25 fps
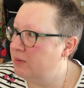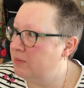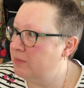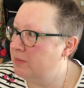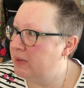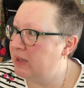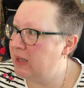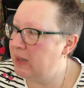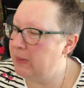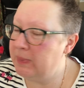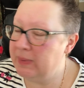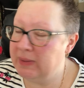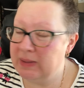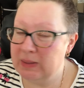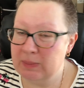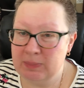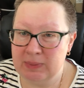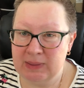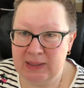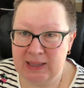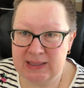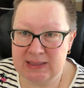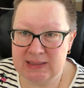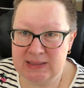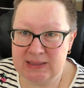Keeping the
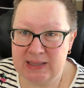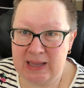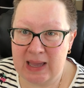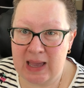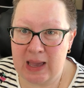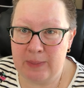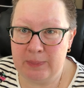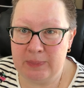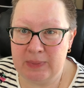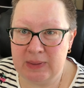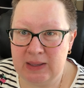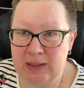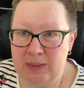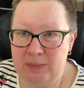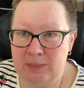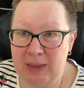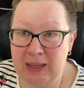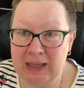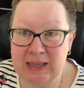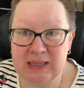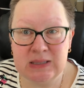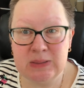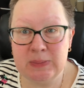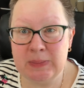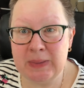plants happy
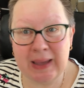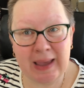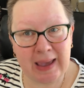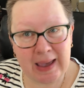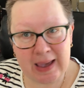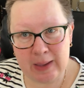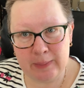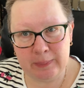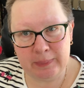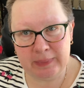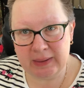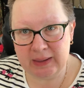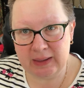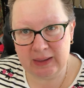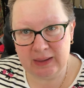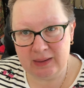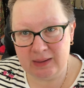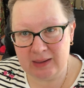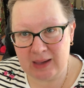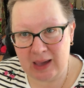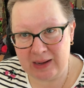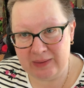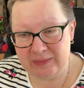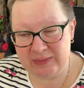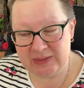makes me happy
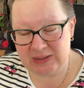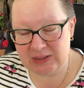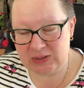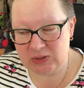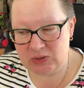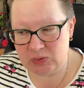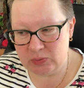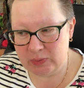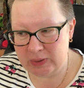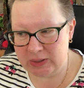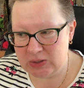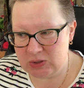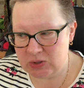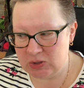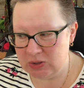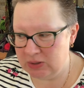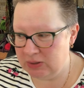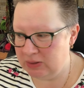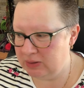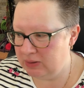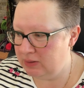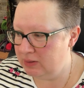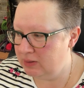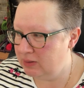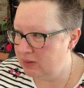kind of a
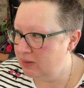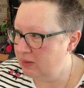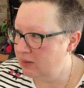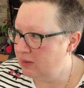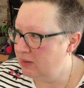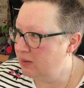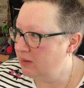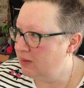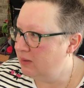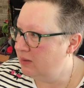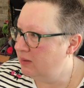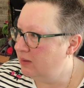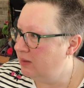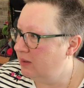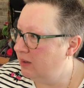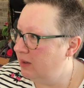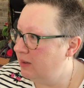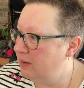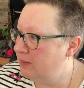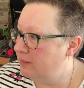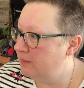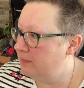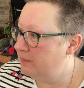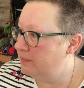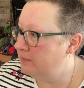situation.
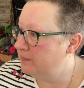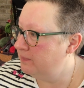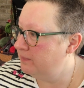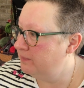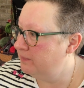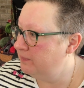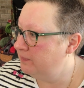And